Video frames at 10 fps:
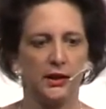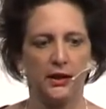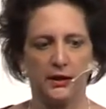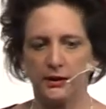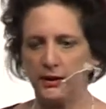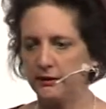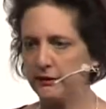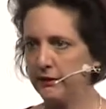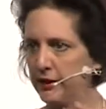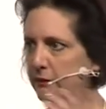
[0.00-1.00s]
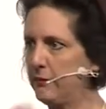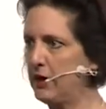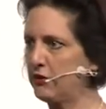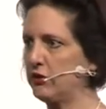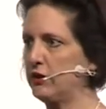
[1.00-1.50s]
And I then
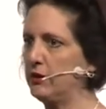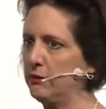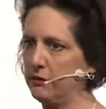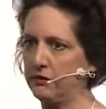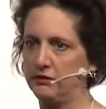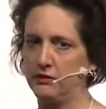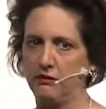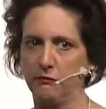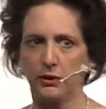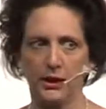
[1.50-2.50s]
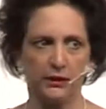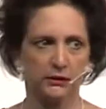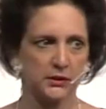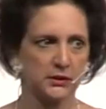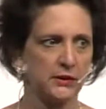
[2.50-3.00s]
mashed that up with Steve
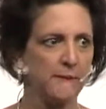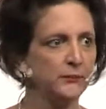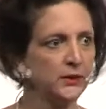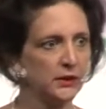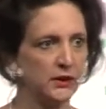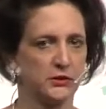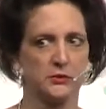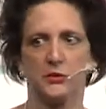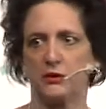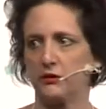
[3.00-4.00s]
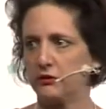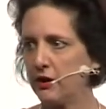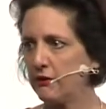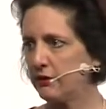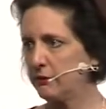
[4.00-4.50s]
Blank's customer
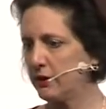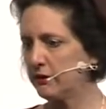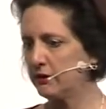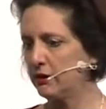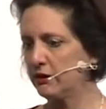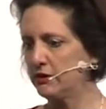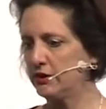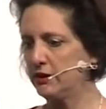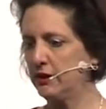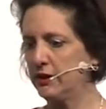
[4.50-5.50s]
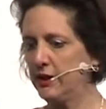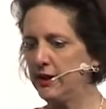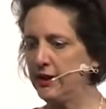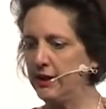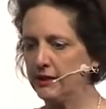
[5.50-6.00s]
discovery methodology
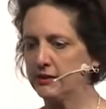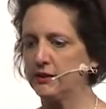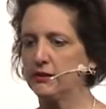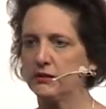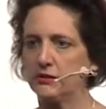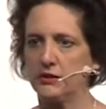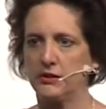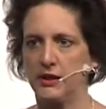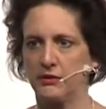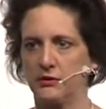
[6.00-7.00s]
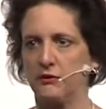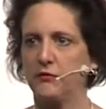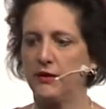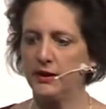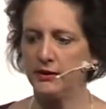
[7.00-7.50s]
and send the students out to
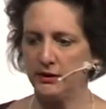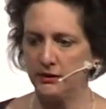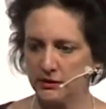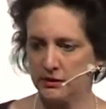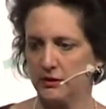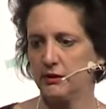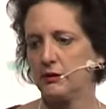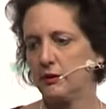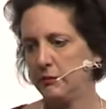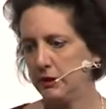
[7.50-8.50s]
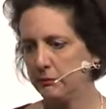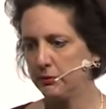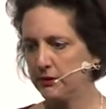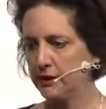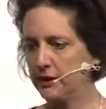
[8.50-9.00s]
find these
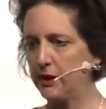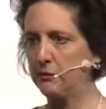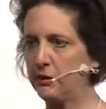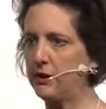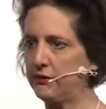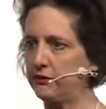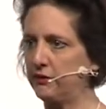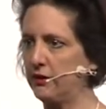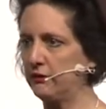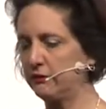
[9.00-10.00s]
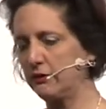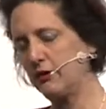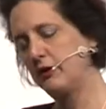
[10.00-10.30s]
people that they hypothesized.